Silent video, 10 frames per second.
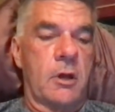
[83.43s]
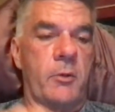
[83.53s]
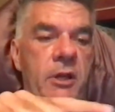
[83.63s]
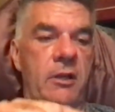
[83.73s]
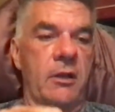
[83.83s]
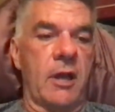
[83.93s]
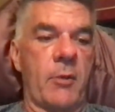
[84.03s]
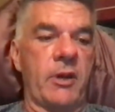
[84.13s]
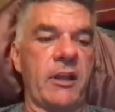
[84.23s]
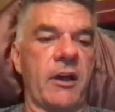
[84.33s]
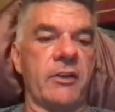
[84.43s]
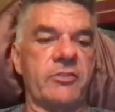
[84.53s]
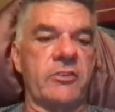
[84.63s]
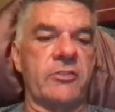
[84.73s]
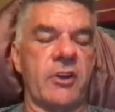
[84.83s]
How many
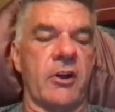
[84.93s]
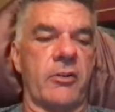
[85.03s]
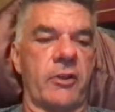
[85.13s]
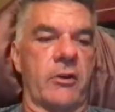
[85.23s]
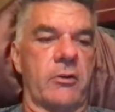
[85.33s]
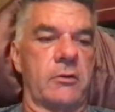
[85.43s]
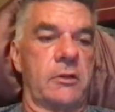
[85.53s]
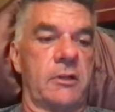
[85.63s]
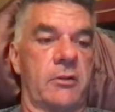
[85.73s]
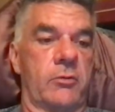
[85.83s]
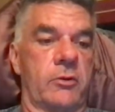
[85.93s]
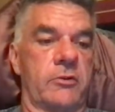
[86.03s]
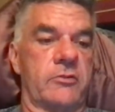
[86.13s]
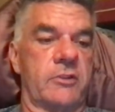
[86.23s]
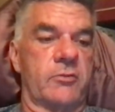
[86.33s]
us's are there, in other
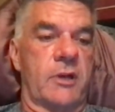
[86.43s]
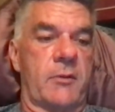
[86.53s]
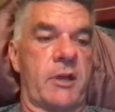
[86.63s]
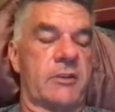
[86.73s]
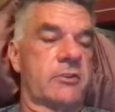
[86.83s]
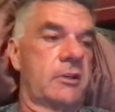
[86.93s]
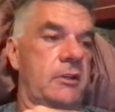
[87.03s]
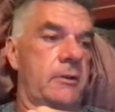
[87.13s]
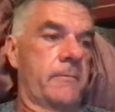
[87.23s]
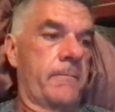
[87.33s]
words, is what I'm asking you.